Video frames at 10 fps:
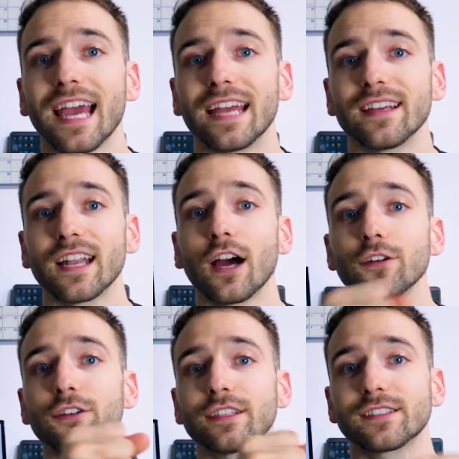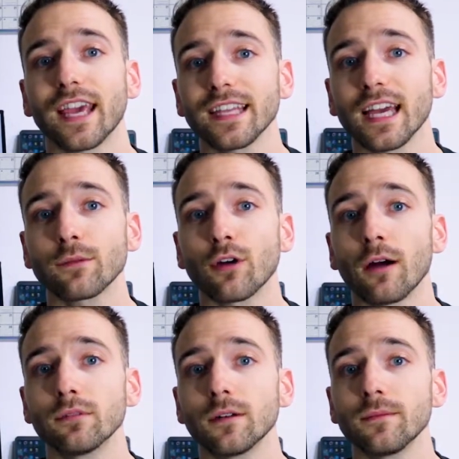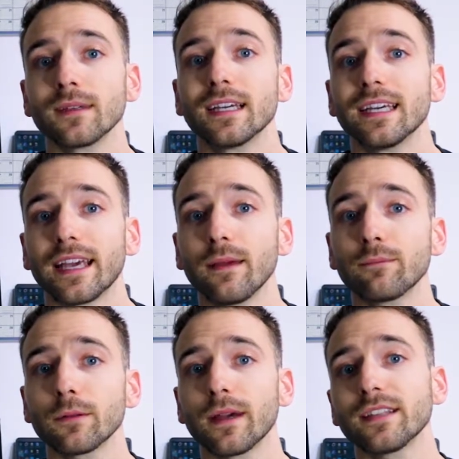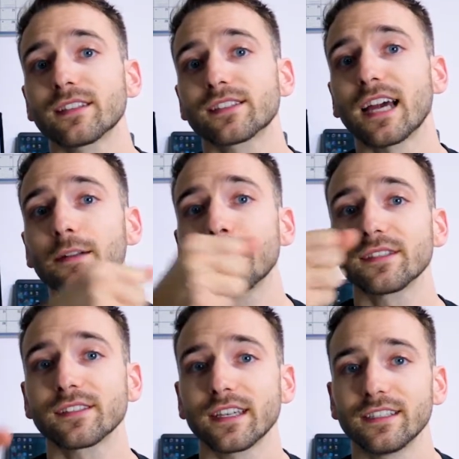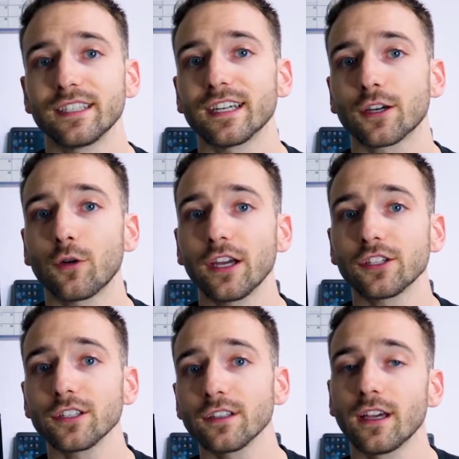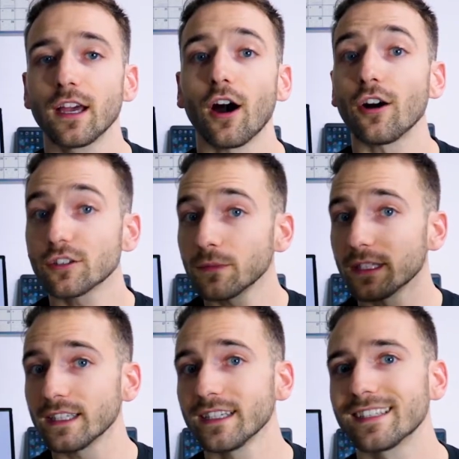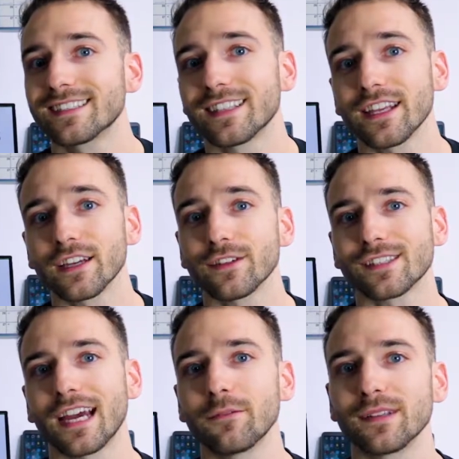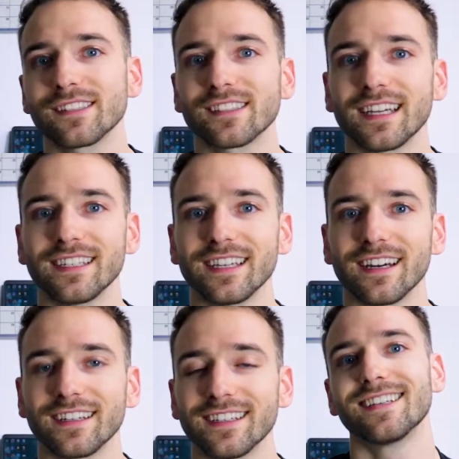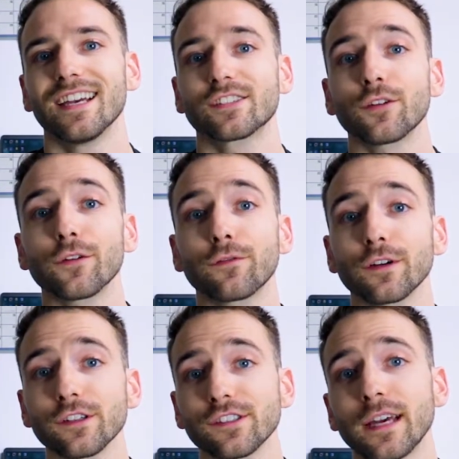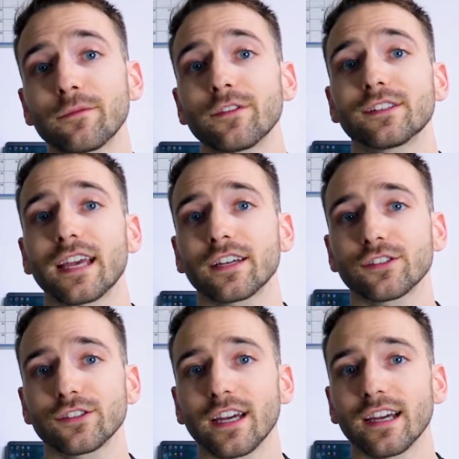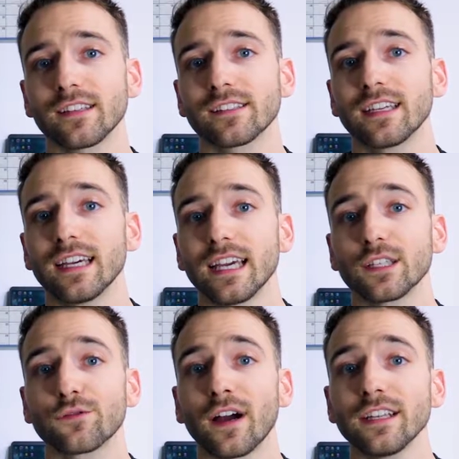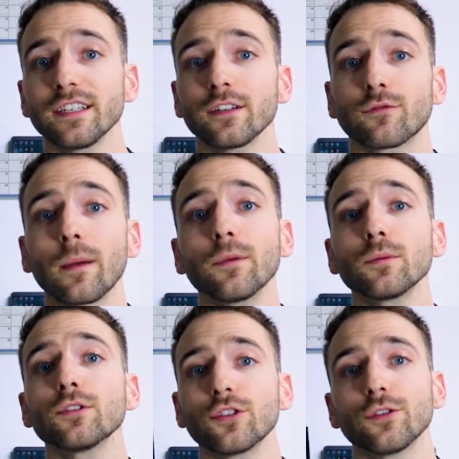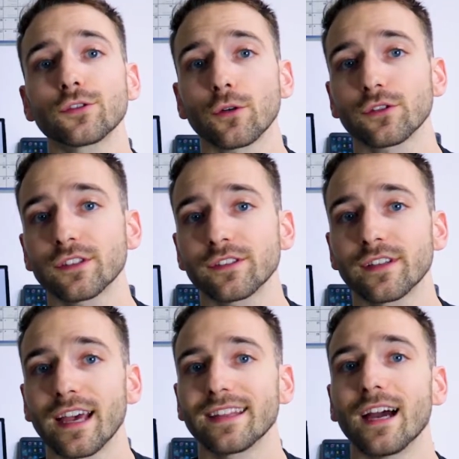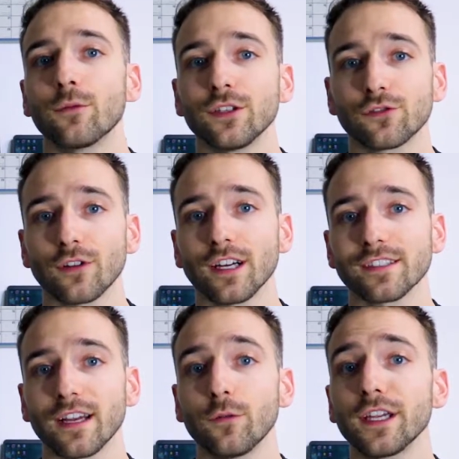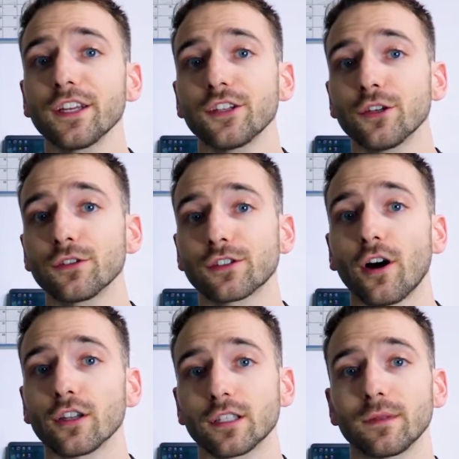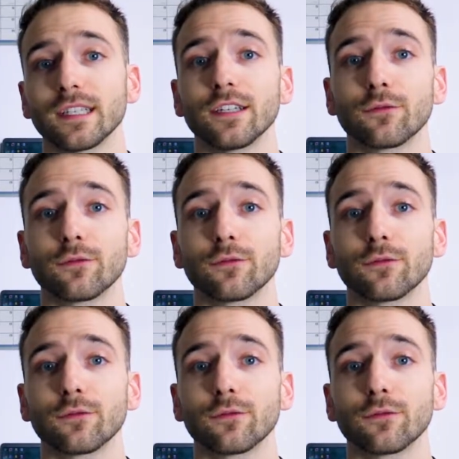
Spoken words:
and then how you can take that problem, implement the side business idea equation, ultimately to think of a side business idea. So the first step for this exercise is finding reputable news sources that we trust, that we can use to ultimately